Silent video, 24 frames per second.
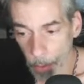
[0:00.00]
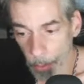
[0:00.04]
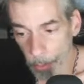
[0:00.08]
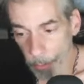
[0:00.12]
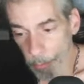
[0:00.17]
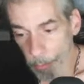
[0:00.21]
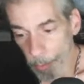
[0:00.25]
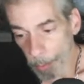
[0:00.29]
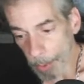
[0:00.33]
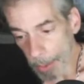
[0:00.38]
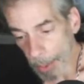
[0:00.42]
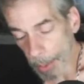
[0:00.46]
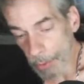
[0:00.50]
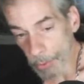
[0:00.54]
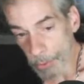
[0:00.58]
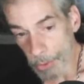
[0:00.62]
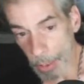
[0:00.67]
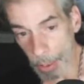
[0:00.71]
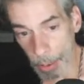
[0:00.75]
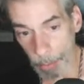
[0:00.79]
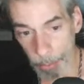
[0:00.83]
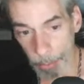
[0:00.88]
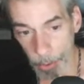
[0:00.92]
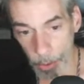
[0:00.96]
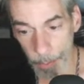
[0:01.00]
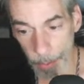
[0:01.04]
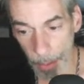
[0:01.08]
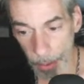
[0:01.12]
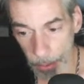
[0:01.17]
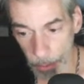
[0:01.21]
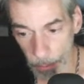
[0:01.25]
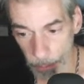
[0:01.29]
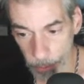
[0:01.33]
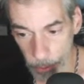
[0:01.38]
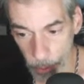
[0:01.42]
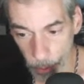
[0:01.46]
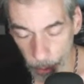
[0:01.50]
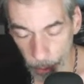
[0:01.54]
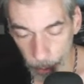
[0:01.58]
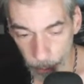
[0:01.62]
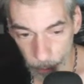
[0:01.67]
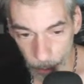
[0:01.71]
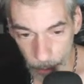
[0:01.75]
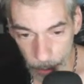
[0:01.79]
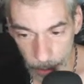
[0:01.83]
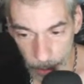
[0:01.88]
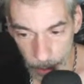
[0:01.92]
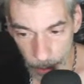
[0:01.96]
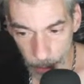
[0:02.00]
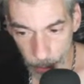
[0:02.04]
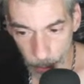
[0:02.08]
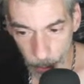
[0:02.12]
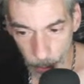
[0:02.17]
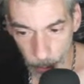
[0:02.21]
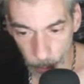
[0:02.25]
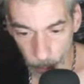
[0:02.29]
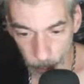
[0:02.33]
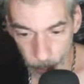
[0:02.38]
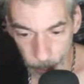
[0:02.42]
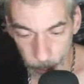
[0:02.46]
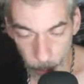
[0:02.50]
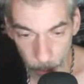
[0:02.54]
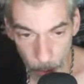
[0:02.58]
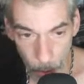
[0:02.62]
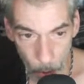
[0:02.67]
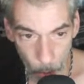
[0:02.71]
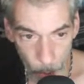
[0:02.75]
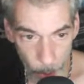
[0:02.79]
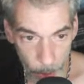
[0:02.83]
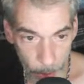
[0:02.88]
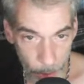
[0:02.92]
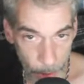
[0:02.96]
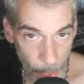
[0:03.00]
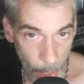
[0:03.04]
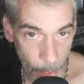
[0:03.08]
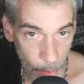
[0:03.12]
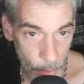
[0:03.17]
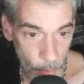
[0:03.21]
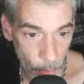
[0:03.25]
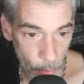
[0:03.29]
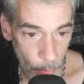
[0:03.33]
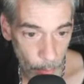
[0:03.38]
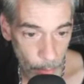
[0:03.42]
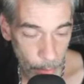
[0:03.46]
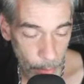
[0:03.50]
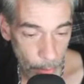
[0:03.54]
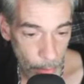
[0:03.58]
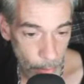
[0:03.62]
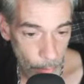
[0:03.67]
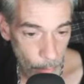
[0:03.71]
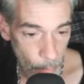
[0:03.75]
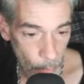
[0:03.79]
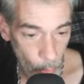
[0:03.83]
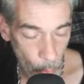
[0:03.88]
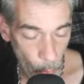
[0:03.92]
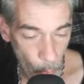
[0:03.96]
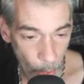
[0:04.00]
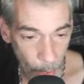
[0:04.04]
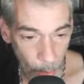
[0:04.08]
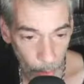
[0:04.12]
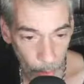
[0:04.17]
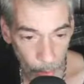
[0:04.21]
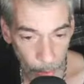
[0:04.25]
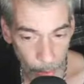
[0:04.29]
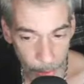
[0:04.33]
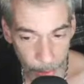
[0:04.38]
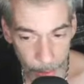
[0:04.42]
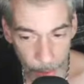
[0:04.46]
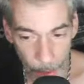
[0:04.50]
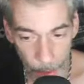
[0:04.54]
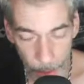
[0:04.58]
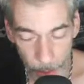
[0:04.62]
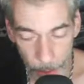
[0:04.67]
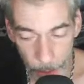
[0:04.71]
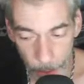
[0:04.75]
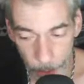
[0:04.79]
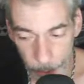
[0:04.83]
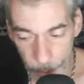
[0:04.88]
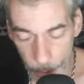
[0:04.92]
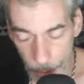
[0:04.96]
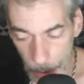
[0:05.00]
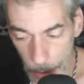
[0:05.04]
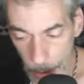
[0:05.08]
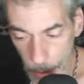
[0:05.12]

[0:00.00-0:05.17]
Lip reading: from an energetic perspective, so that the flow is natural. It doesn't require any kind of